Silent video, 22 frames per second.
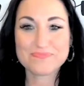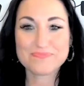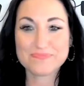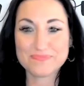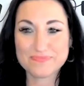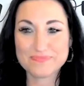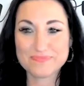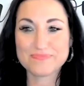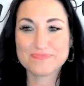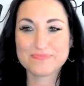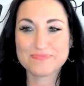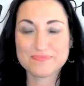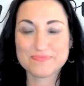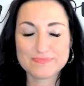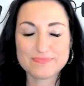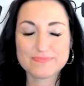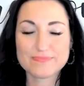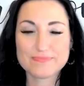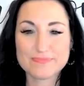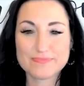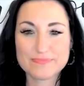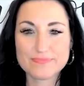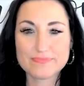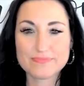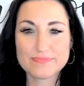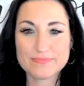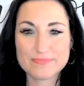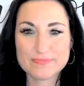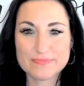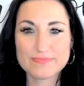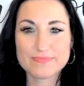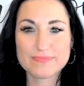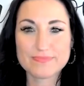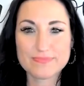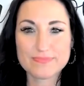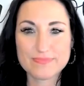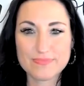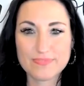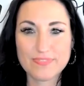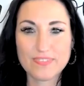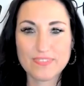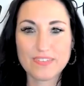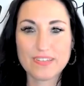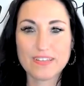
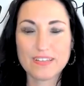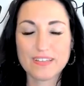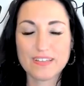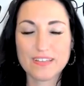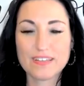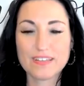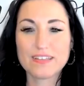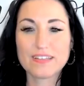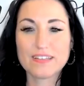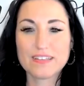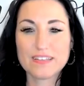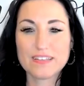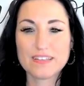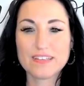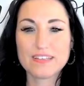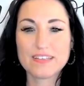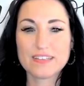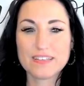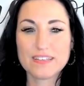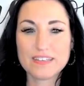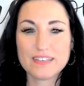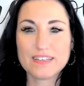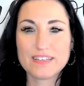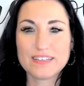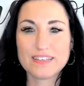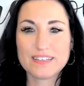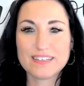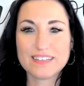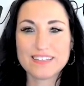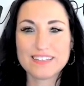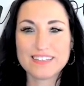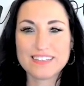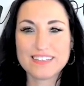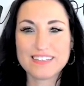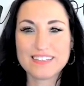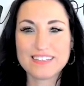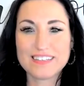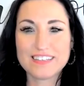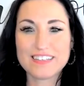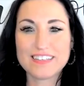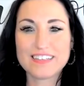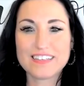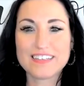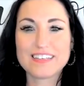
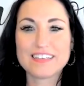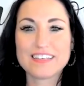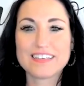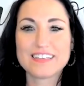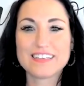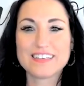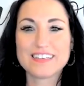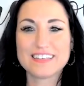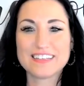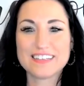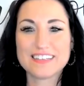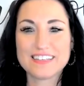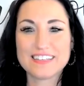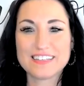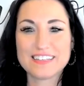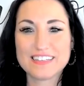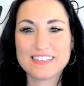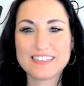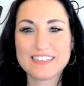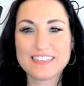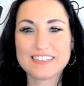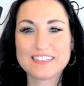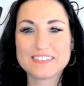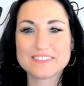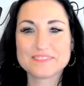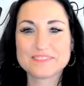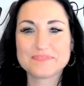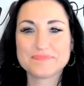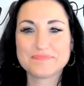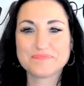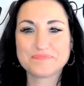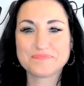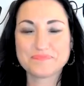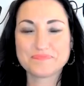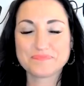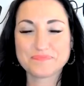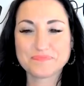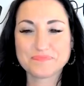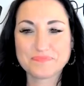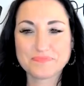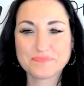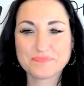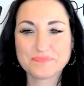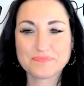
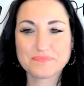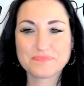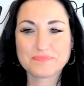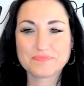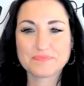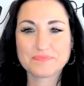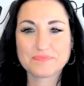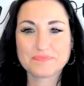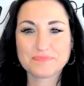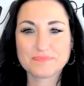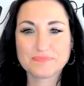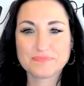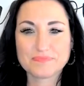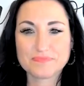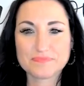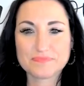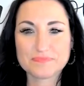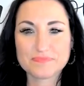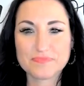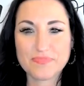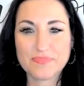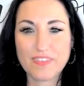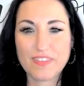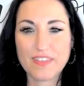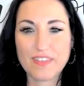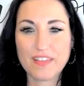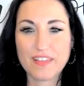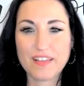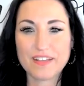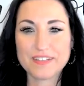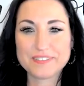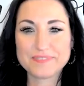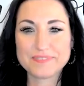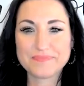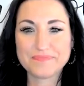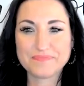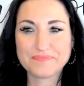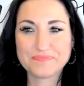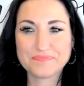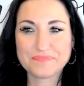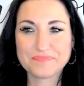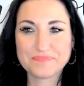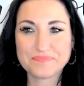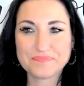The person shown says nothing.